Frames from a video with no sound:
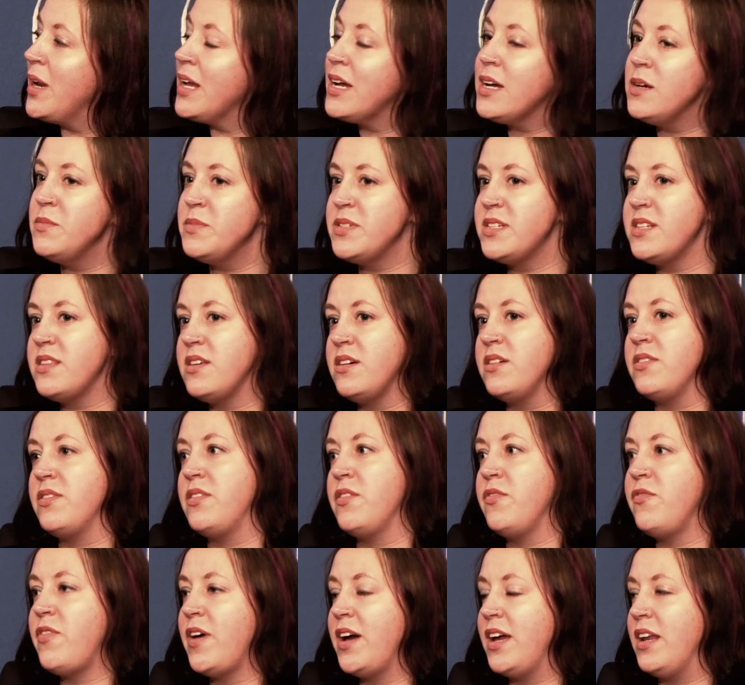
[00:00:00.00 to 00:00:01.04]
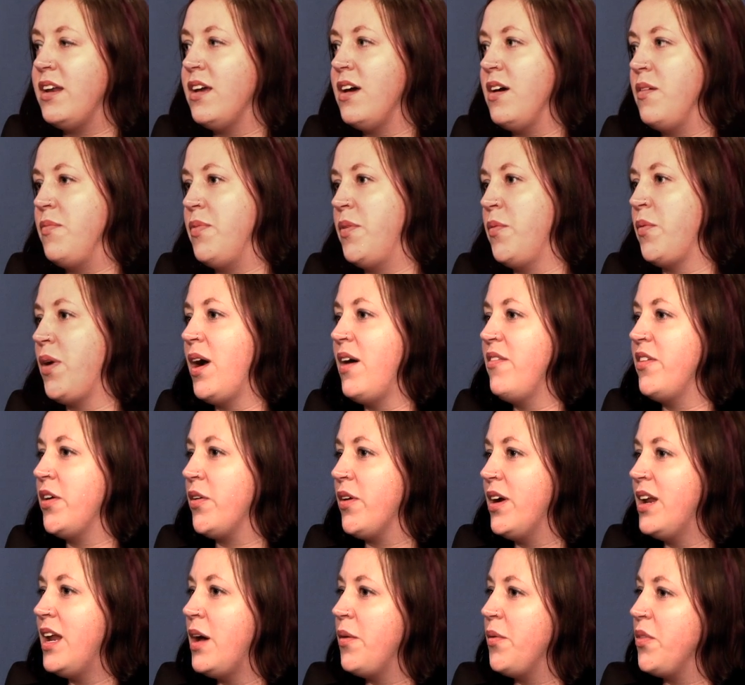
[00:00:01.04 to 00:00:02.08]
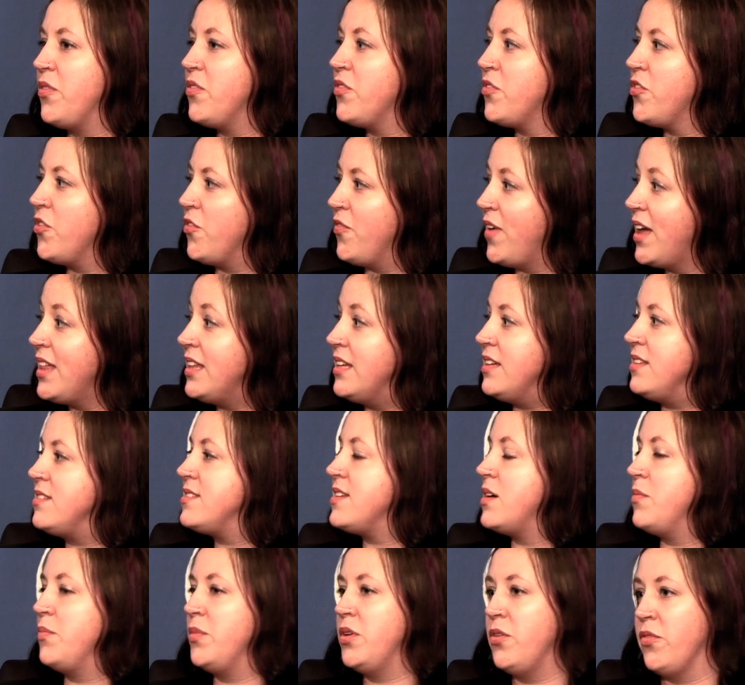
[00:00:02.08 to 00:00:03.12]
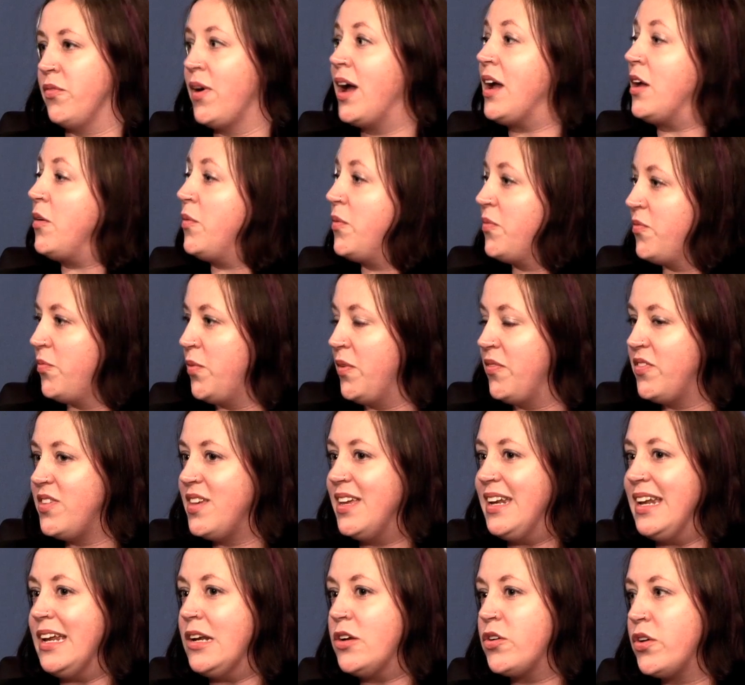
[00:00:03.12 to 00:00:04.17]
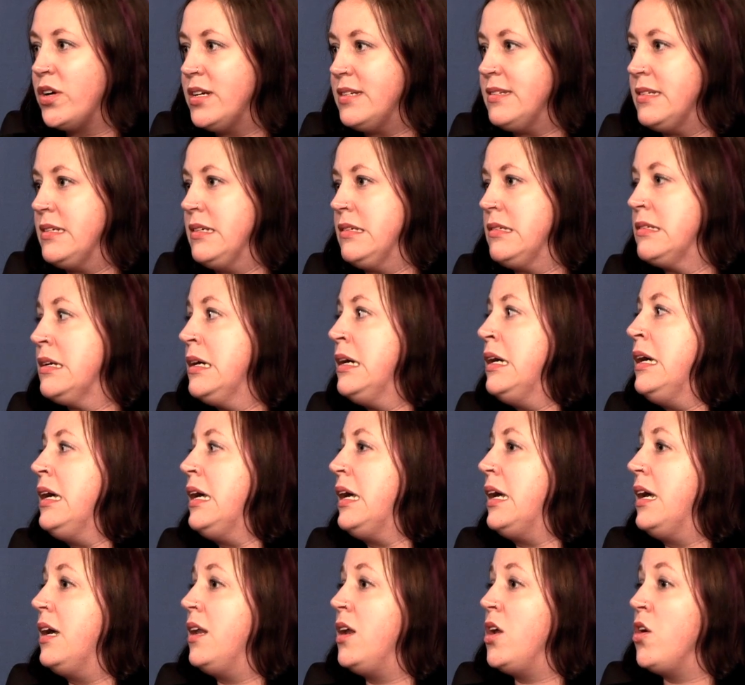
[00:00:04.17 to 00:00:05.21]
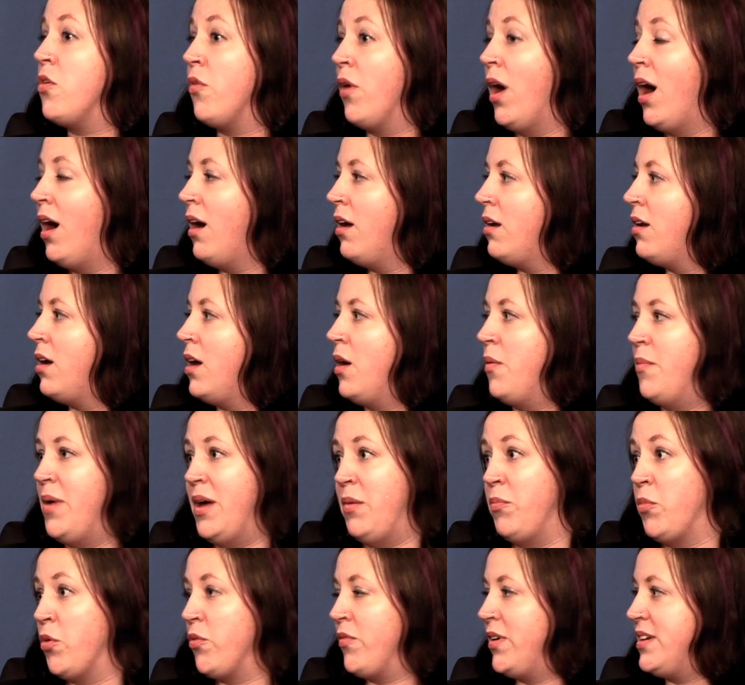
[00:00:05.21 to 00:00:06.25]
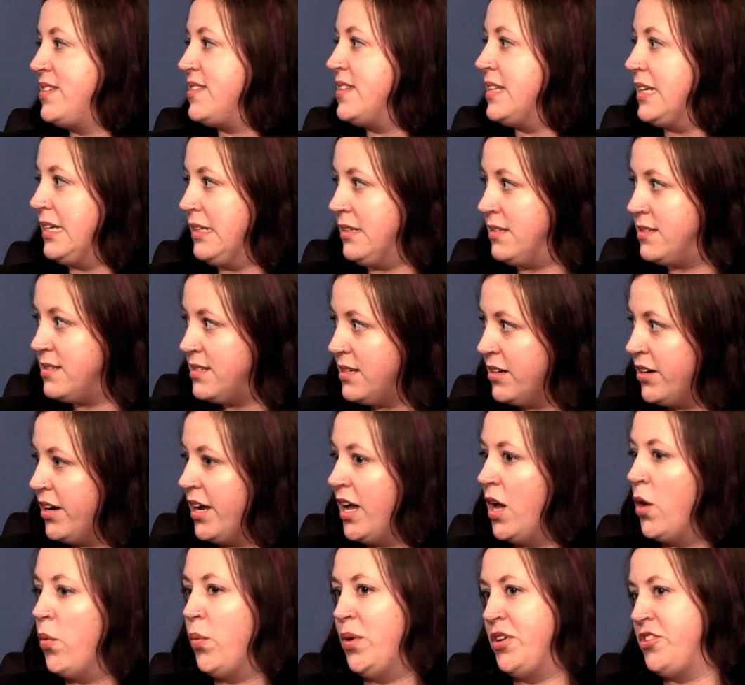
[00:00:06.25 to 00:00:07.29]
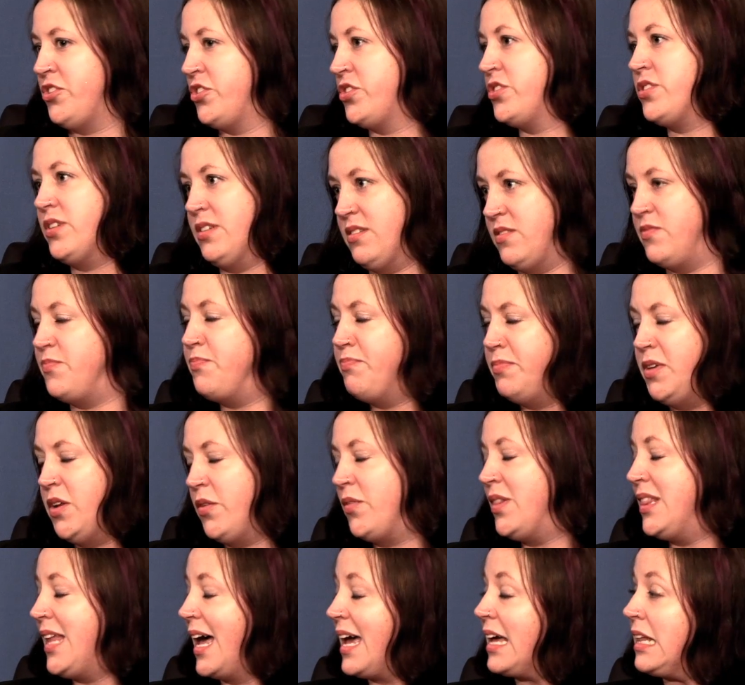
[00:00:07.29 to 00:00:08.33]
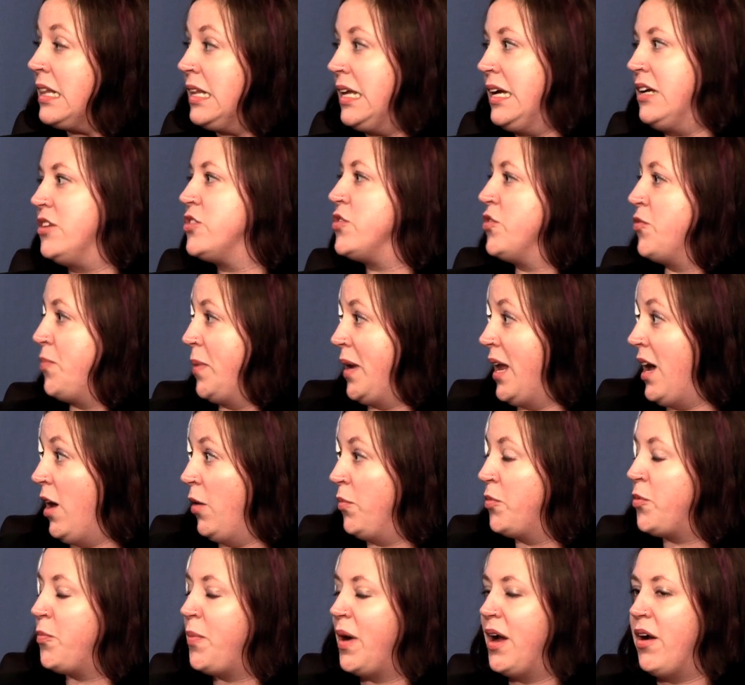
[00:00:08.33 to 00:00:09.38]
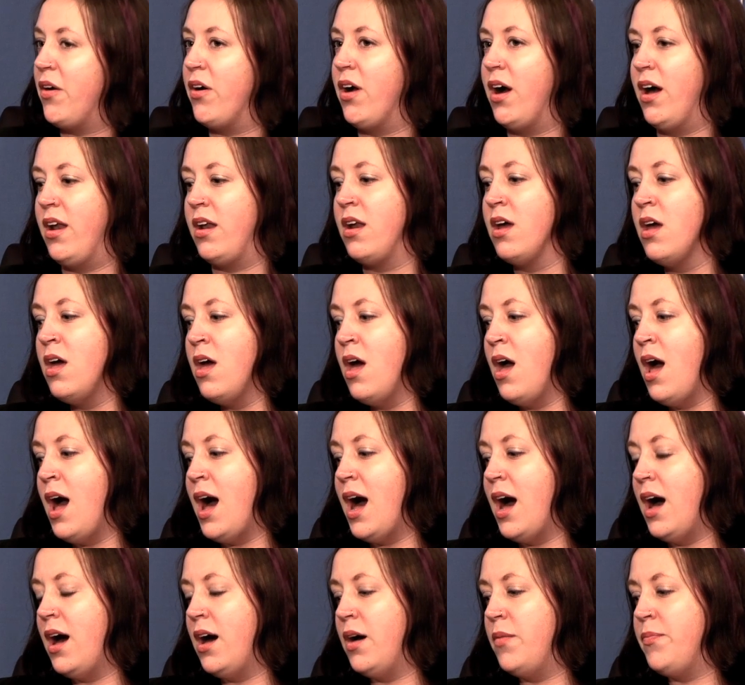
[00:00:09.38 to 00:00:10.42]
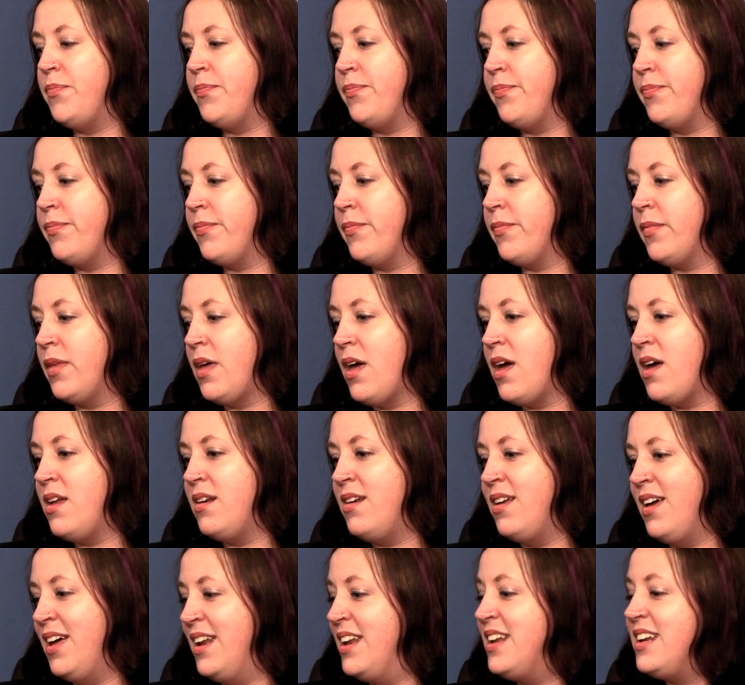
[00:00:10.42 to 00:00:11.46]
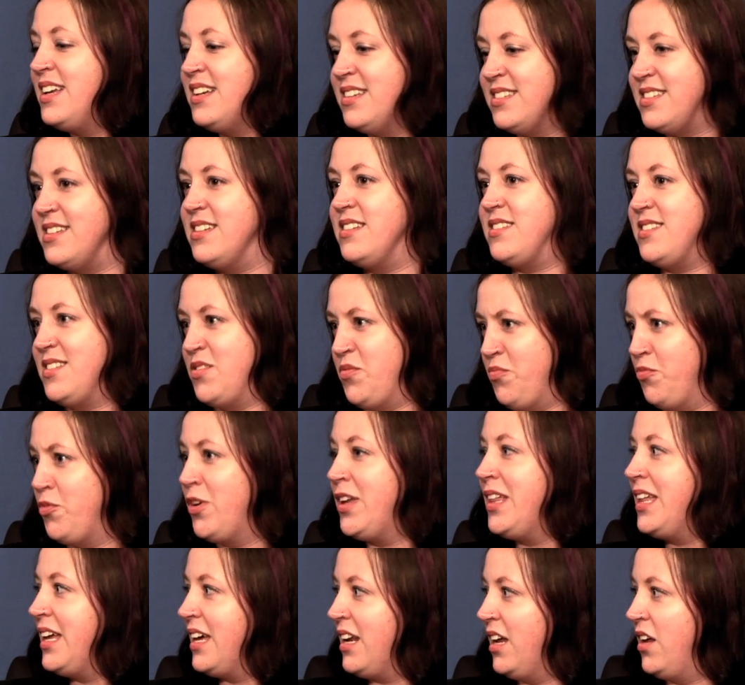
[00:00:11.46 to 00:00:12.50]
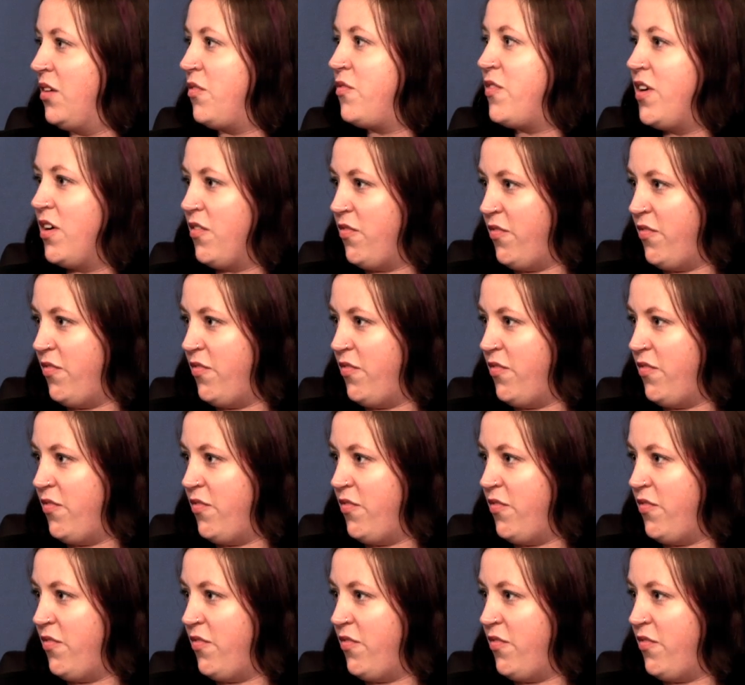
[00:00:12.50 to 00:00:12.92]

it comes to the, the fight um, that we're having right now with surveillance, um, you're right. We've seen increases in Iran um, and more recently in Syria, which is you know, likely to have been helped by Iran. Um, and, and it is, it's really an unfair